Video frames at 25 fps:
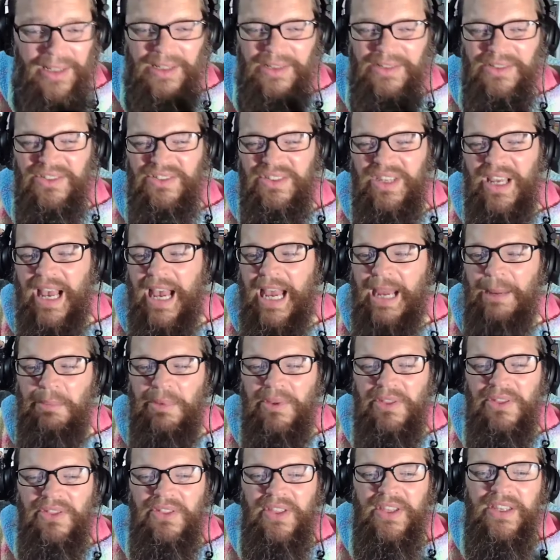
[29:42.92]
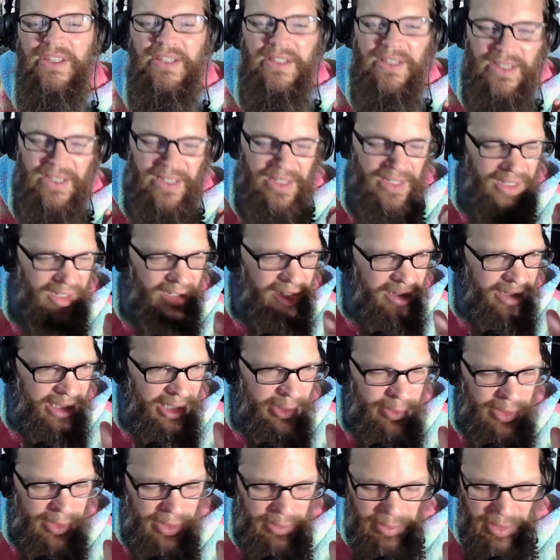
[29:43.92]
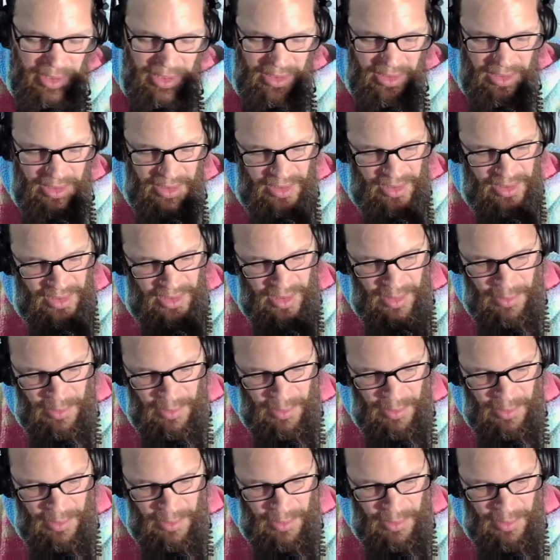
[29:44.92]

Let's just say hypothetically, it would have been the